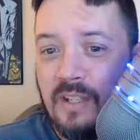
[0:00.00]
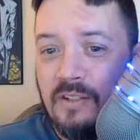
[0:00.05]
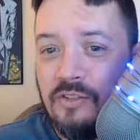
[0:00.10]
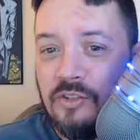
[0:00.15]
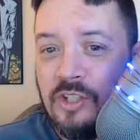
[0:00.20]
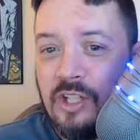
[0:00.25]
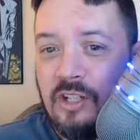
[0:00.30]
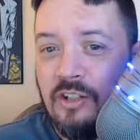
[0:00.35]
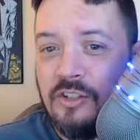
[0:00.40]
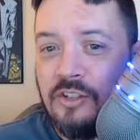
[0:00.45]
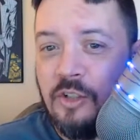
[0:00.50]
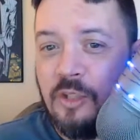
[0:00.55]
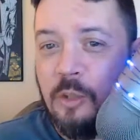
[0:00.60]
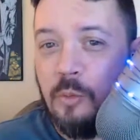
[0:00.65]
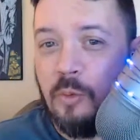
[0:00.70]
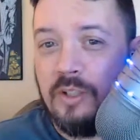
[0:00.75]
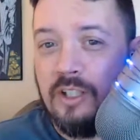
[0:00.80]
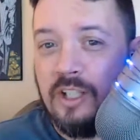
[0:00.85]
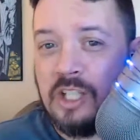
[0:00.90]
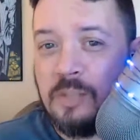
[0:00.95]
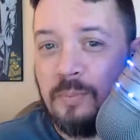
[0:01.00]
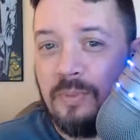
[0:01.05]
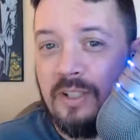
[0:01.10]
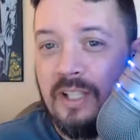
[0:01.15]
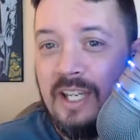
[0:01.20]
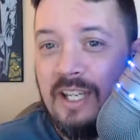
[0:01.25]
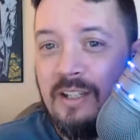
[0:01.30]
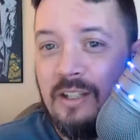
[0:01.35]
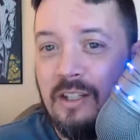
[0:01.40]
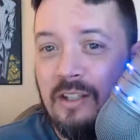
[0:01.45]
Jarrod, so you want to
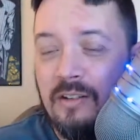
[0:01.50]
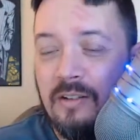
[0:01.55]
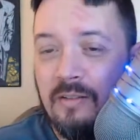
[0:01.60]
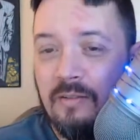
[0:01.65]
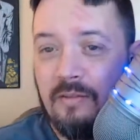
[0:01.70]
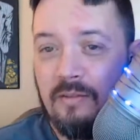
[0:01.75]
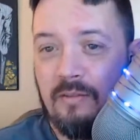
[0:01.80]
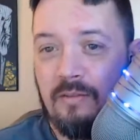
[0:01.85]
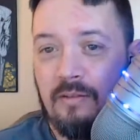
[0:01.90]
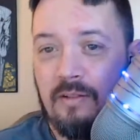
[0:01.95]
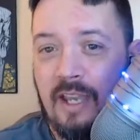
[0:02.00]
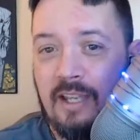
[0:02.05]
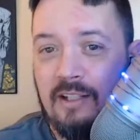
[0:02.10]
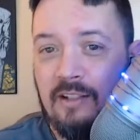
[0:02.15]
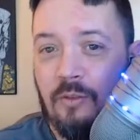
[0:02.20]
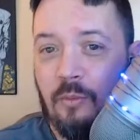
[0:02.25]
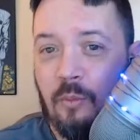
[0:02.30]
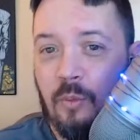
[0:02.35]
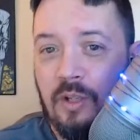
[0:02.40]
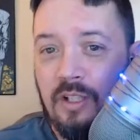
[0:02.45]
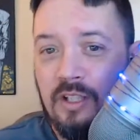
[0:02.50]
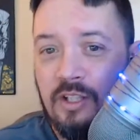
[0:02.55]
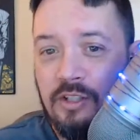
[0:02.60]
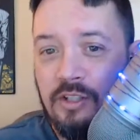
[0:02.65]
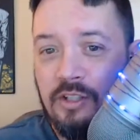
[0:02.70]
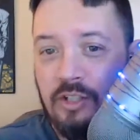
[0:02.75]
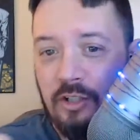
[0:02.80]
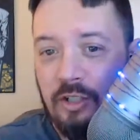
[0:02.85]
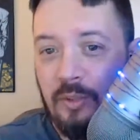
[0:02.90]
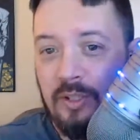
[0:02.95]
explain kind of what it is
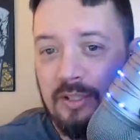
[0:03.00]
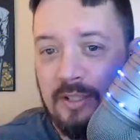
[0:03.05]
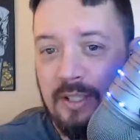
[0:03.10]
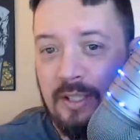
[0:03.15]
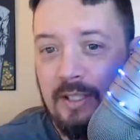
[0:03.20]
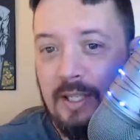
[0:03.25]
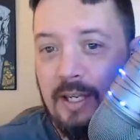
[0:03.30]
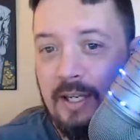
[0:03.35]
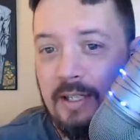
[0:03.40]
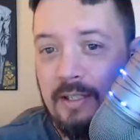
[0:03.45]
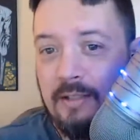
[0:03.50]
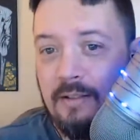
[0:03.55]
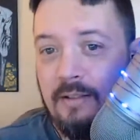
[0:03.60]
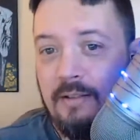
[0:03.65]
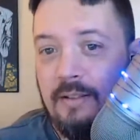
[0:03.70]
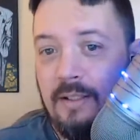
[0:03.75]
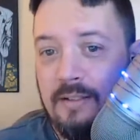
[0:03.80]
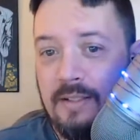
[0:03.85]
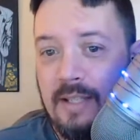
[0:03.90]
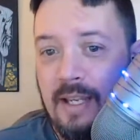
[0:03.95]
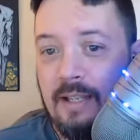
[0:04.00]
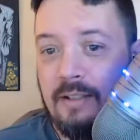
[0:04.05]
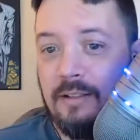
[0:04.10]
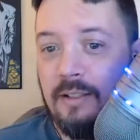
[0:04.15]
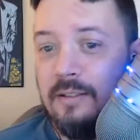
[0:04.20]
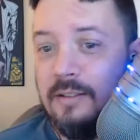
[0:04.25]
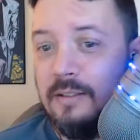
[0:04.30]
you're doing today exactly?